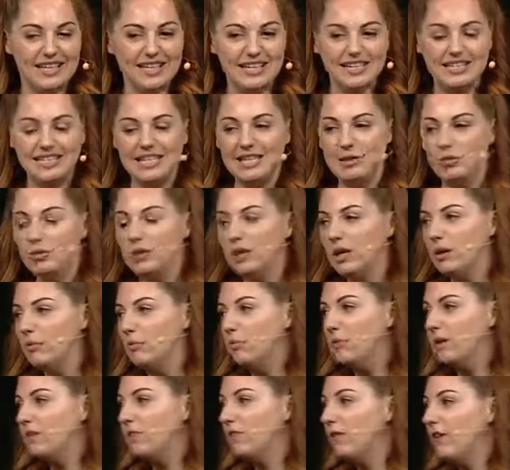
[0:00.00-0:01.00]
See, we can
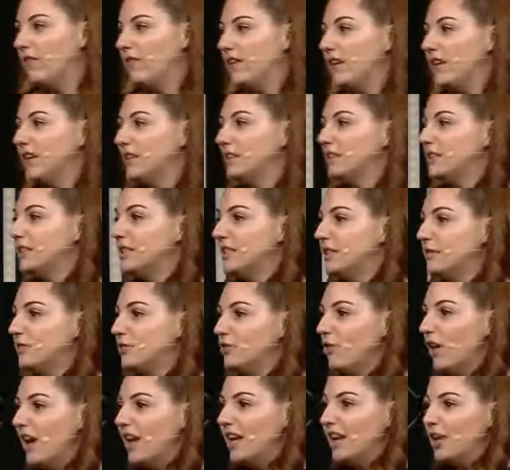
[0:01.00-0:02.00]
be very guilty of
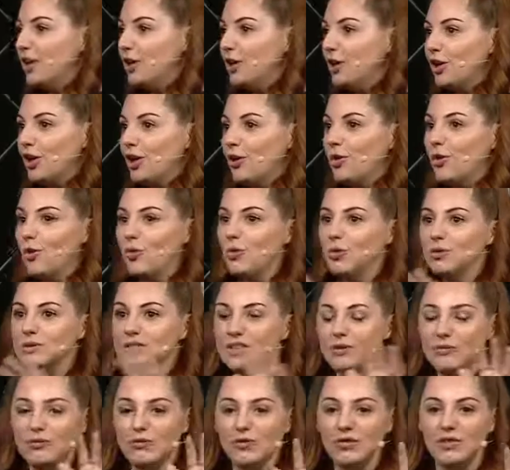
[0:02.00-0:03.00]
trying to look at all
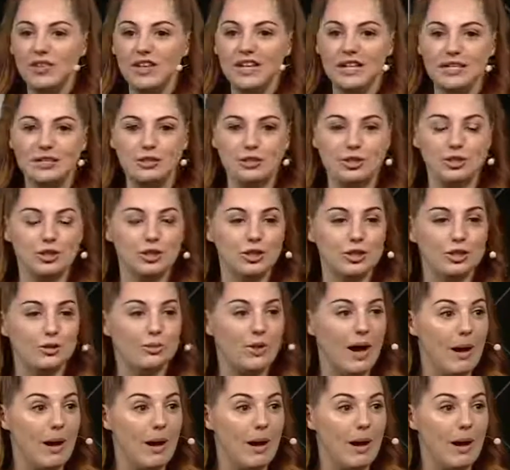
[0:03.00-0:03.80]
different things to do